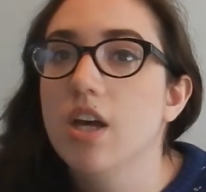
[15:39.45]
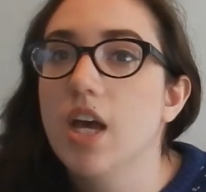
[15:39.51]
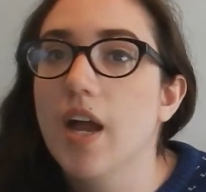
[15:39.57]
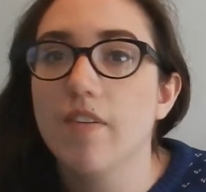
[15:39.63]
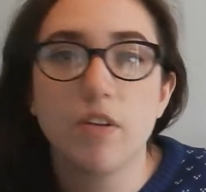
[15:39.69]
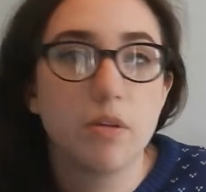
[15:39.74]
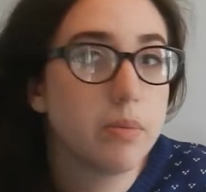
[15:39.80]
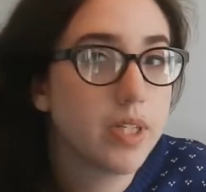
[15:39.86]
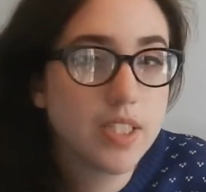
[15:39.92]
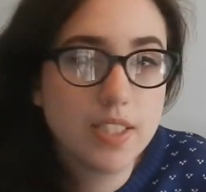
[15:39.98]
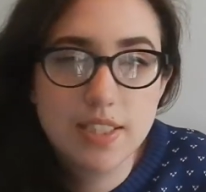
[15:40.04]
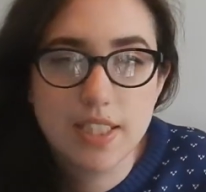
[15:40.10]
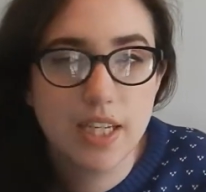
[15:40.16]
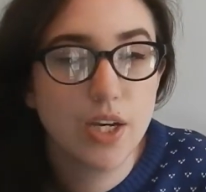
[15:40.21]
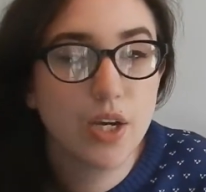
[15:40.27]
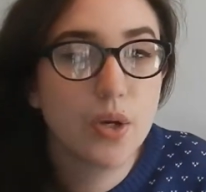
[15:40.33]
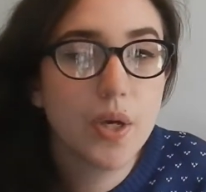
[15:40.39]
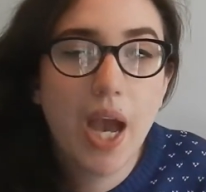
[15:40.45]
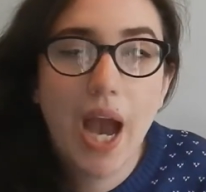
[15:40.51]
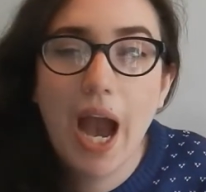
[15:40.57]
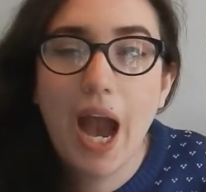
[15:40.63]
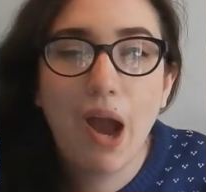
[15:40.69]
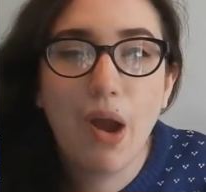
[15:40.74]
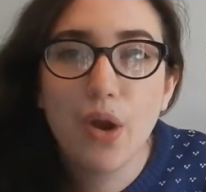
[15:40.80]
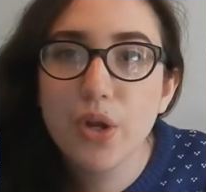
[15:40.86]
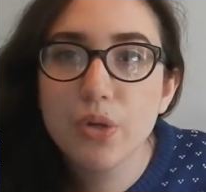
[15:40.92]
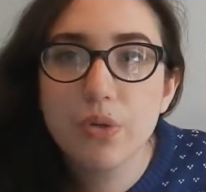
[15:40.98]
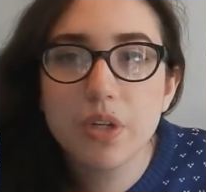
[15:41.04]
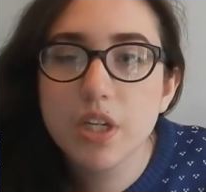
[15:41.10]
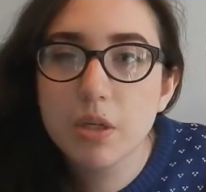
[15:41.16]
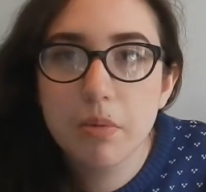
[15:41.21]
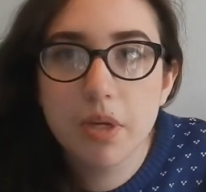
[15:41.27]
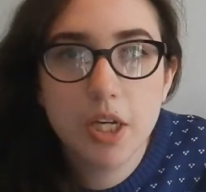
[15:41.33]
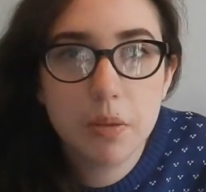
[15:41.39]
everybody's like, how are you
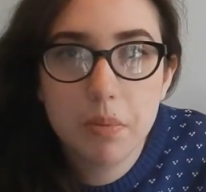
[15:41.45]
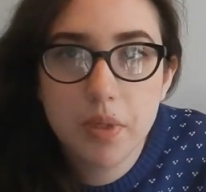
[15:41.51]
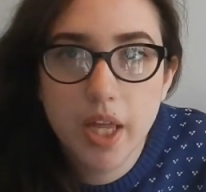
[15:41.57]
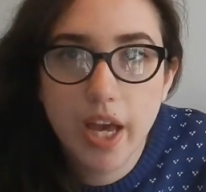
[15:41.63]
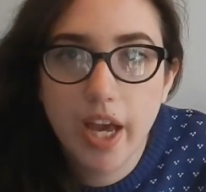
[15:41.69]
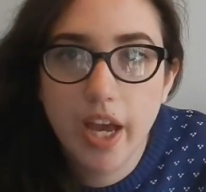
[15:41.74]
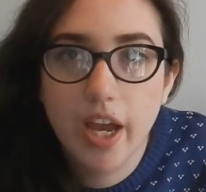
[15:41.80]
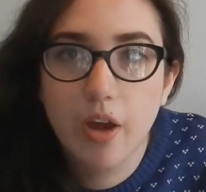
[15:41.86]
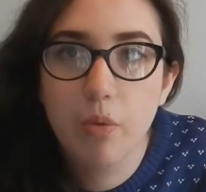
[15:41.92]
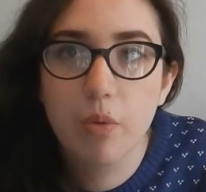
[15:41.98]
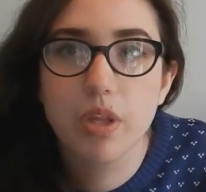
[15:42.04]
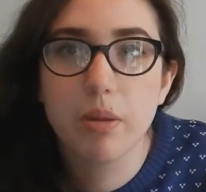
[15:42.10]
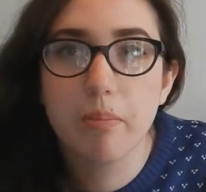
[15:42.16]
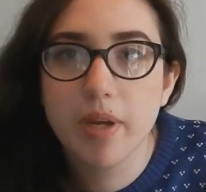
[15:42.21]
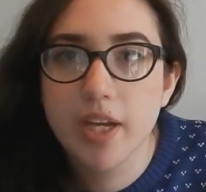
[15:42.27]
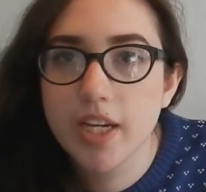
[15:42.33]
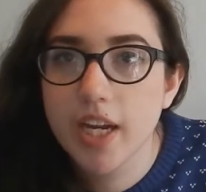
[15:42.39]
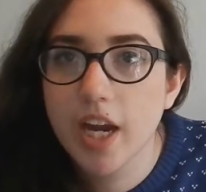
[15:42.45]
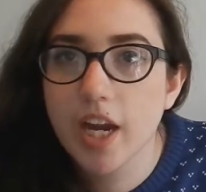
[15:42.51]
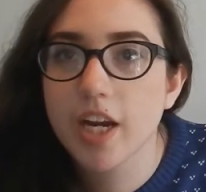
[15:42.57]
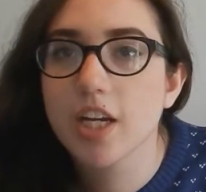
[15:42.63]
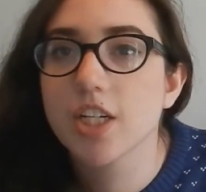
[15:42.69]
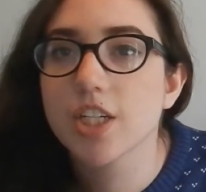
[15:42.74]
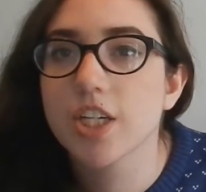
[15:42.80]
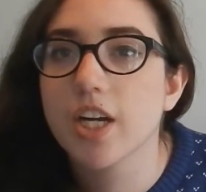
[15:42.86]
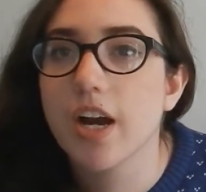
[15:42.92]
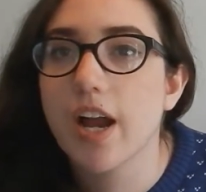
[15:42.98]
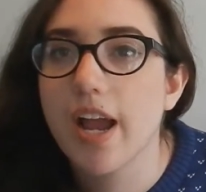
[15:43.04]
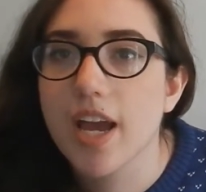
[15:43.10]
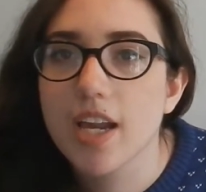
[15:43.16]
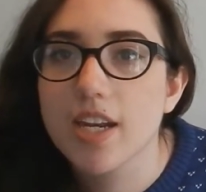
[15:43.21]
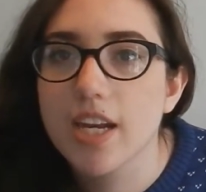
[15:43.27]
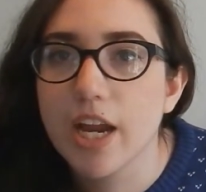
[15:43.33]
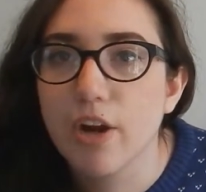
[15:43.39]
gonna make a play where the main character
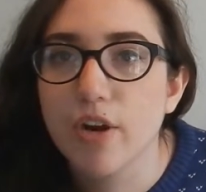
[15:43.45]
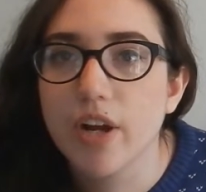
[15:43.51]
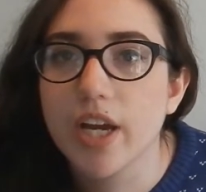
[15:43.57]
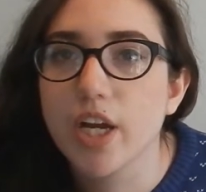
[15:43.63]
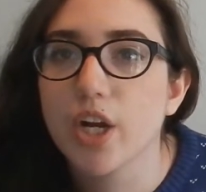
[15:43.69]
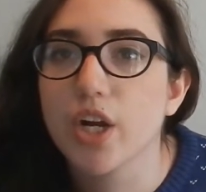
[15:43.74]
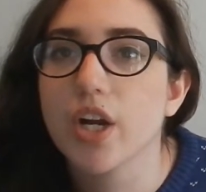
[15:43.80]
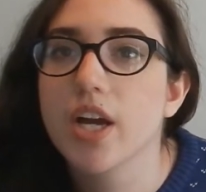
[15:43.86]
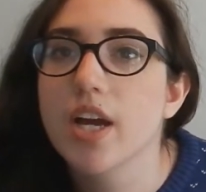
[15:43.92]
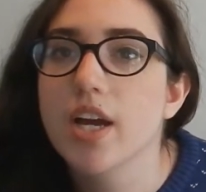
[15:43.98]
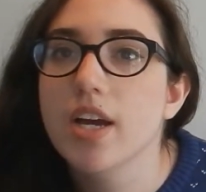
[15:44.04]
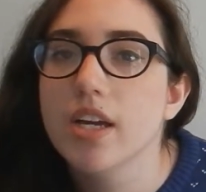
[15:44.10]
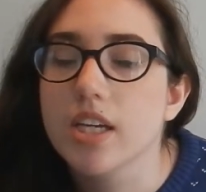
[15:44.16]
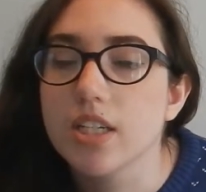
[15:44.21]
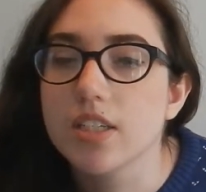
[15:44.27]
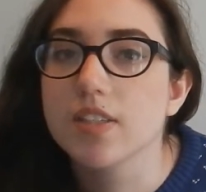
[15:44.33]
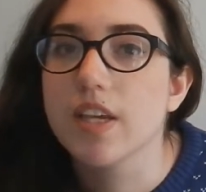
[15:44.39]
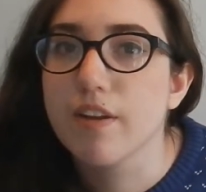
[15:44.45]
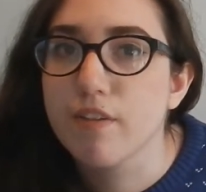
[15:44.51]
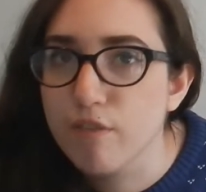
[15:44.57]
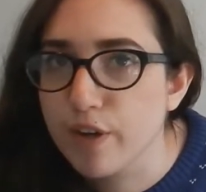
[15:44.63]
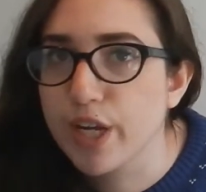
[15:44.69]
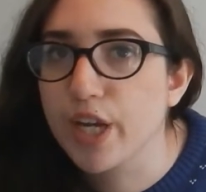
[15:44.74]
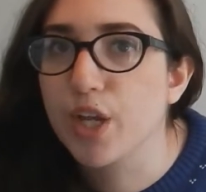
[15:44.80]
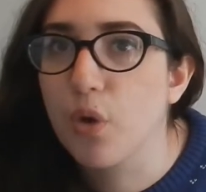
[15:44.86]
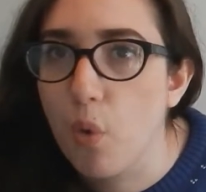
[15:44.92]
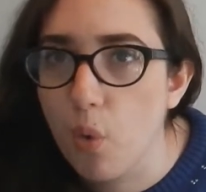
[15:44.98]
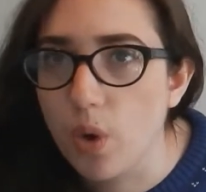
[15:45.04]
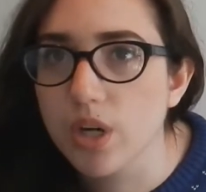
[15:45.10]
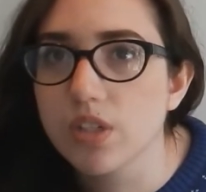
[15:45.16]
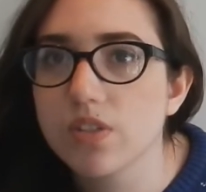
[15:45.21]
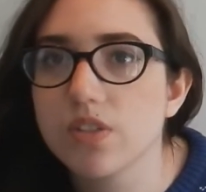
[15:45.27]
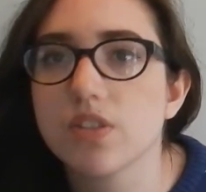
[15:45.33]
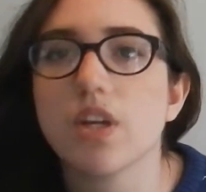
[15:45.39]
and narrator is a frickin'
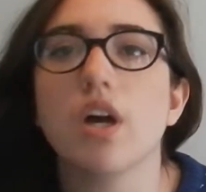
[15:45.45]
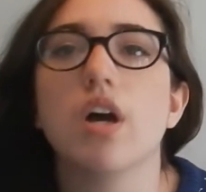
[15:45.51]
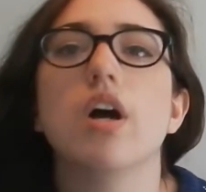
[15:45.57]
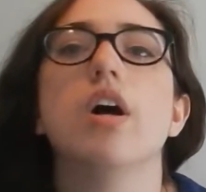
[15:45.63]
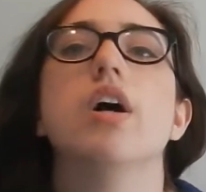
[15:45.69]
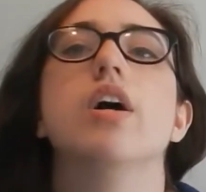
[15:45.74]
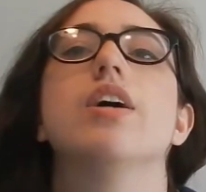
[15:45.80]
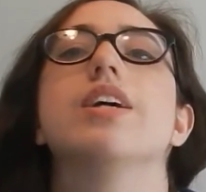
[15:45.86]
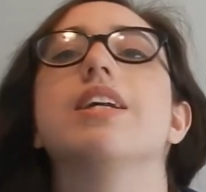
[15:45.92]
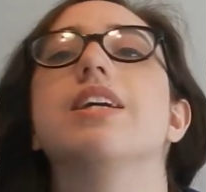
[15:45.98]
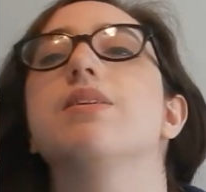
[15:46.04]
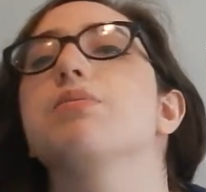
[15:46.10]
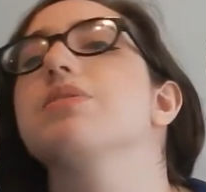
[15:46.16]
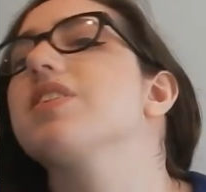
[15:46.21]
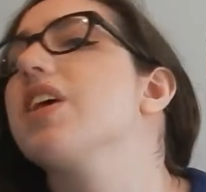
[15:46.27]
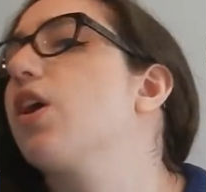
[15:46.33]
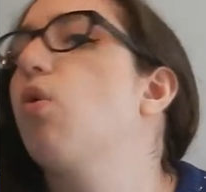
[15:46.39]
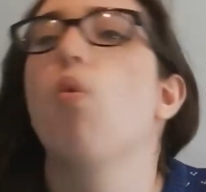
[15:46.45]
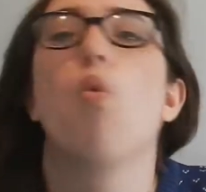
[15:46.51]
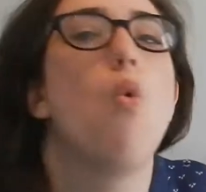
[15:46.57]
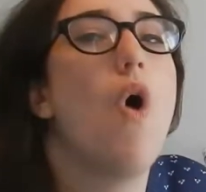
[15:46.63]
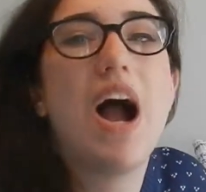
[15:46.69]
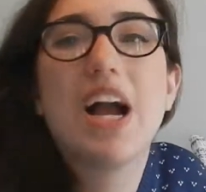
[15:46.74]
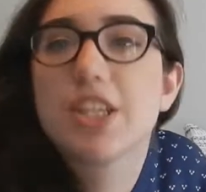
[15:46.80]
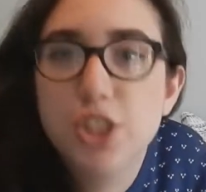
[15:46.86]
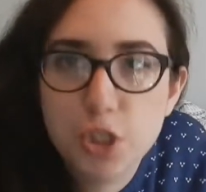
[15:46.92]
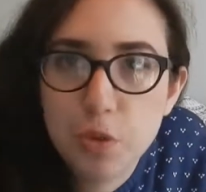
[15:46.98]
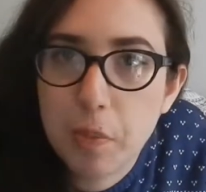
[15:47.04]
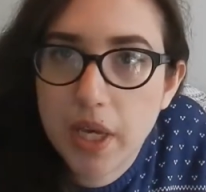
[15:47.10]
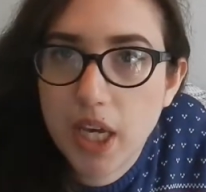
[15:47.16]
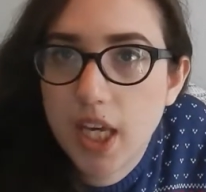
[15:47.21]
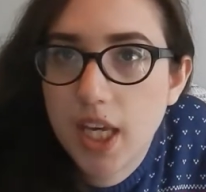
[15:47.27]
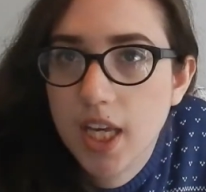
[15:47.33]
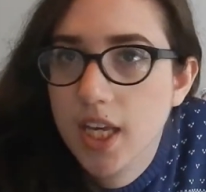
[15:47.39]
horse? And he was like, watch
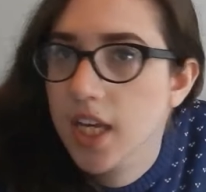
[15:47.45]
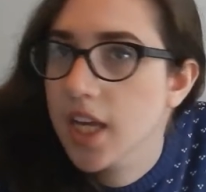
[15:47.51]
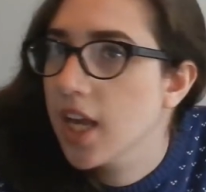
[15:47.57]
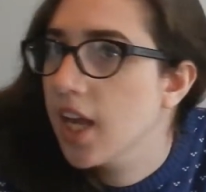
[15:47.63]
me.